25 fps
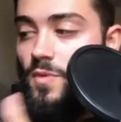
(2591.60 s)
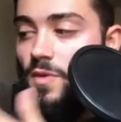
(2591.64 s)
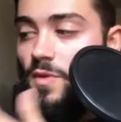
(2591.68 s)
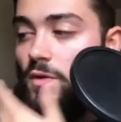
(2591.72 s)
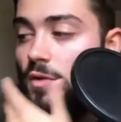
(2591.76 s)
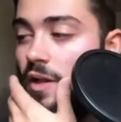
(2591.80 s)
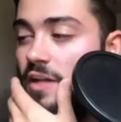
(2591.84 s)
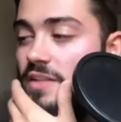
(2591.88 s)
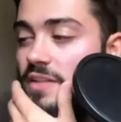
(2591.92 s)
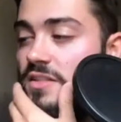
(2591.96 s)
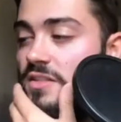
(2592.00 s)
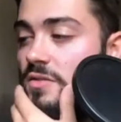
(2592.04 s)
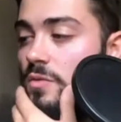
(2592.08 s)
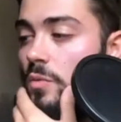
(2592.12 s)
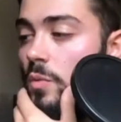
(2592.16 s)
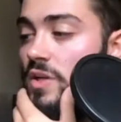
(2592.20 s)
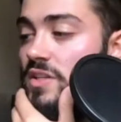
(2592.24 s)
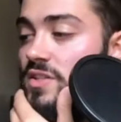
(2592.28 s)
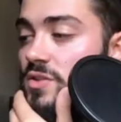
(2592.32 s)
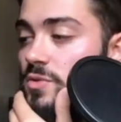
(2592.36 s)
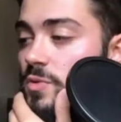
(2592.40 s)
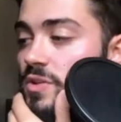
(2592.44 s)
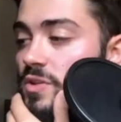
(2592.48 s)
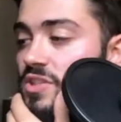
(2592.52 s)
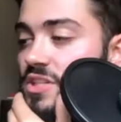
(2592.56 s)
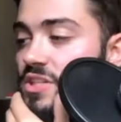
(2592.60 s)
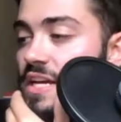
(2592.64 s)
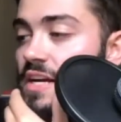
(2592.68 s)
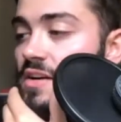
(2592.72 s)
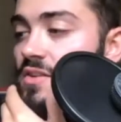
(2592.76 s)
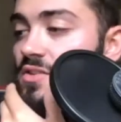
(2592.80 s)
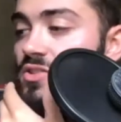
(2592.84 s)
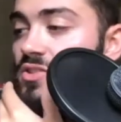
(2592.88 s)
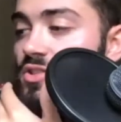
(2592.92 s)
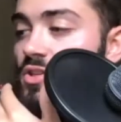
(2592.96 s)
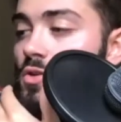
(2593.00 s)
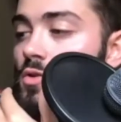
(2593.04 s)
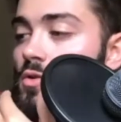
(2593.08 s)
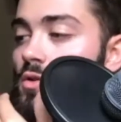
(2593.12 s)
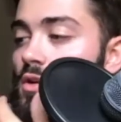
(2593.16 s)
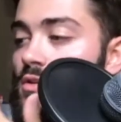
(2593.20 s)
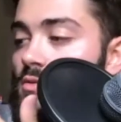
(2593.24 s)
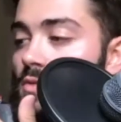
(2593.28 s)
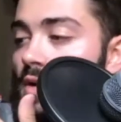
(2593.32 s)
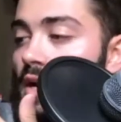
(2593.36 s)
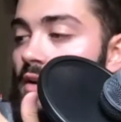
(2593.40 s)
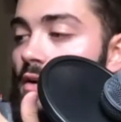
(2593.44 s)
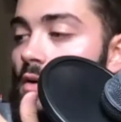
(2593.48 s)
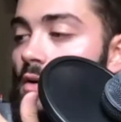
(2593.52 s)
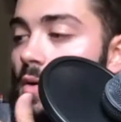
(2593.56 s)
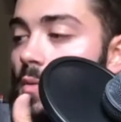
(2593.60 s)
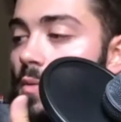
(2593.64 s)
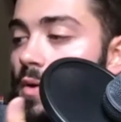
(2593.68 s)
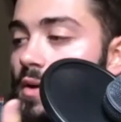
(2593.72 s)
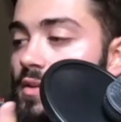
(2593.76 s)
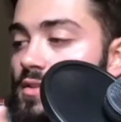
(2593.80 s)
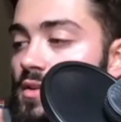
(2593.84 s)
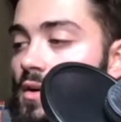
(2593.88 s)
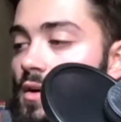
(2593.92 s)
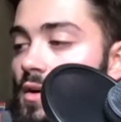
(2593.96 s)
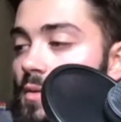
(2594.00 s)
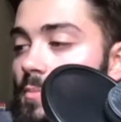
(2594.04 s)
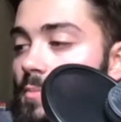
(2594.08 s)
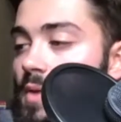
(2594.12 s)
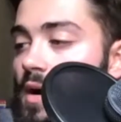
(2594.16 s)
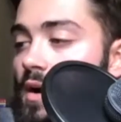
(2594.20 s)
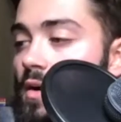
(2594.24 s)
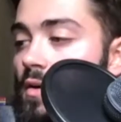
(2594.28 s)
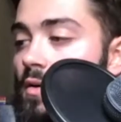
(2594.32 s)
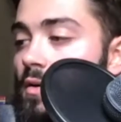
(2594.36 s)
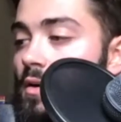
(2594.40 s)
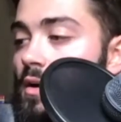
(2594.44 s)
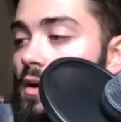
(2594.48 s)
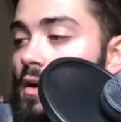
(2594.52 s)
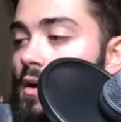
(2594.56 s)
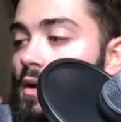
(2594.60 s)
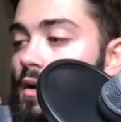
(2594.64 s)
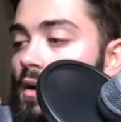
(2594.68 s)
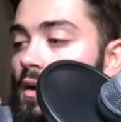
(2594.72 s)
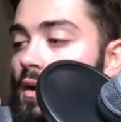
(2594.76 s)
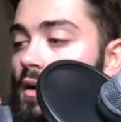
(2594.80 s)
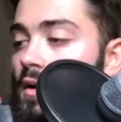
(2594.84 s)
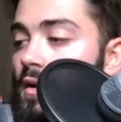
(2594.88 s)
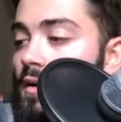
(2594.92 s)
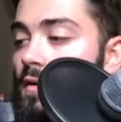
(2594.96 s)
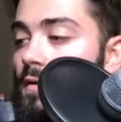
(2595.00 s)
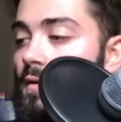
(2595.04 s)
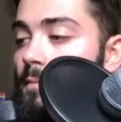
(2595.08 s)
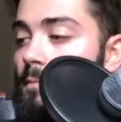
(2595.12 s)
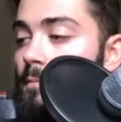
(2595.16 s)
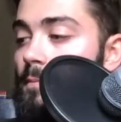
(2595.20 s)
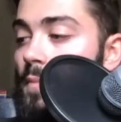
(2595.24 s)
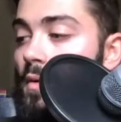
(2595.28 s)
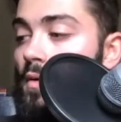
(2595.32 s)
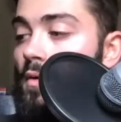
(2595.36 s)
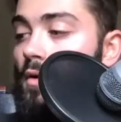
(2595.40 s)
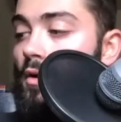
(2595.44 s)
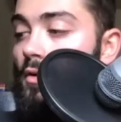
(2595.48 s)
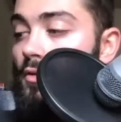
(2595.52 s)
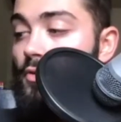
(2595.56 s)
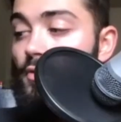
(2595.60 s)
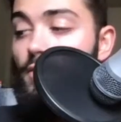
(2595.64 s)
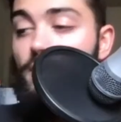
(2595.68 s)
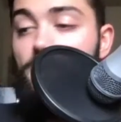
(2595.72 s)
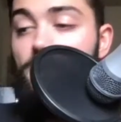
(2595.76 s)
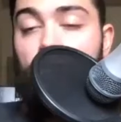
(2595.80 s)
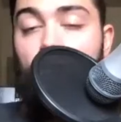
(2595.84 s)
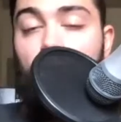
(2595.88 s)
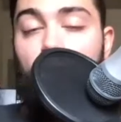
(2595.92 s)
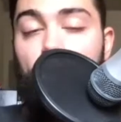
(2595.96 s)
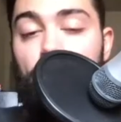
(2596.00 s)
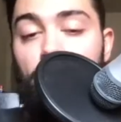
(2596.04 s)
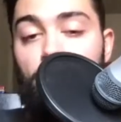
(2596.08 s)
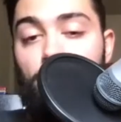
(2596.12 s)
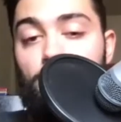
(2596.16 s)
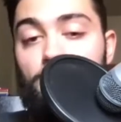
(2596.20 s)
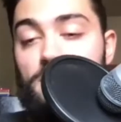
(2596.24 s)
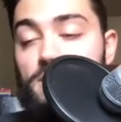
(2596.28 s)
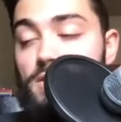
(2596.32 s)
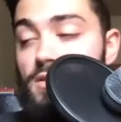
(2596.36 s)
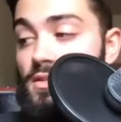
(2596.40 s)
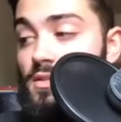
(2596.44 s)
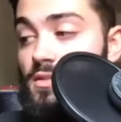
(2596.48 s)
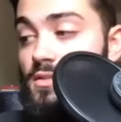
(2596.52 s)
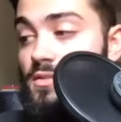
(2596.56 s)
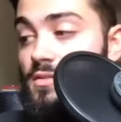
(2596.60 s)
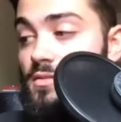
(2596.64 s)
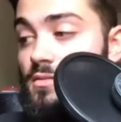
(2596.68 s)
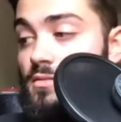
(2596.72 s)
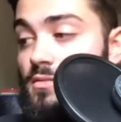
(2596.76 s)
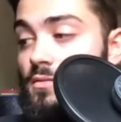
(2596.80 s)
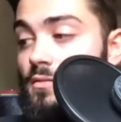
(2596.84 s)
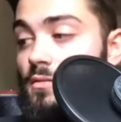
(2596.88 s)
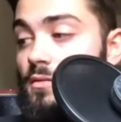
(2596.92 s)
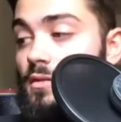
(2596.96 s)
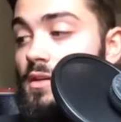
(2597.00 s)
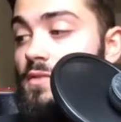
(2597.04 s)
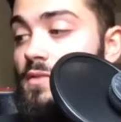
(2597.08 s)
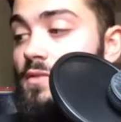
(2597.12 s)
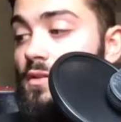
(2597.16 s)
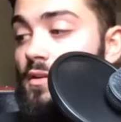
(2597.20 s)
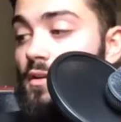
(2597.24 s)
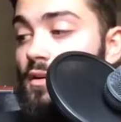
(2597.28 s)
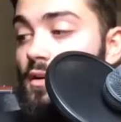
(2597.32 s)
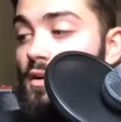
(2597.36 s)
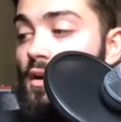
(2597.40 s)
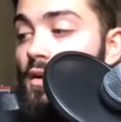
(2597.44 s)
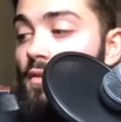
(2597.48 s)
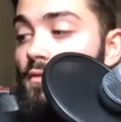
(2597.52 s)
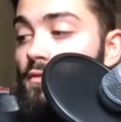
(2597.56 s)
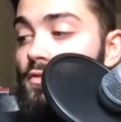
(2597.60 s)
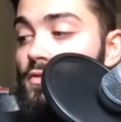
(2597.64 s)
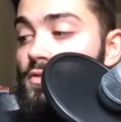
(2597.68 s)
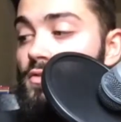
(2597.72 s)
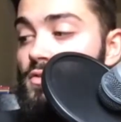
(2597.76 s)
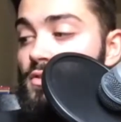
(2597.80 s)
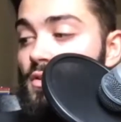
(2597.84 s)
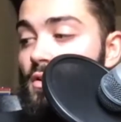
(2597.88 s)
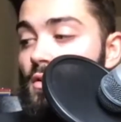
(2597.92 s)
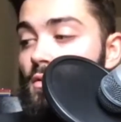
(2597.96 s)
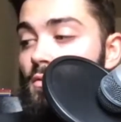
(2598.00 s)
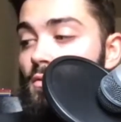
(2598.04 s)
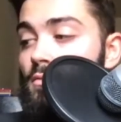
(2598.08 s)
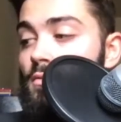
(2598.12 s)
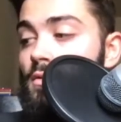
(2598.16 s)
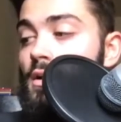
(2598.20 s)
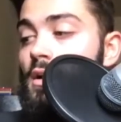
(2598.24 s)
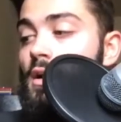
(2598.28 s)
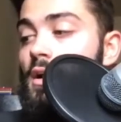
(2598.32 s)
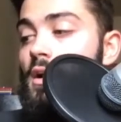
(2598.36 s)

Let's switch gears too, because I know we want to talk about our third topic, which is leaving your comfort zone.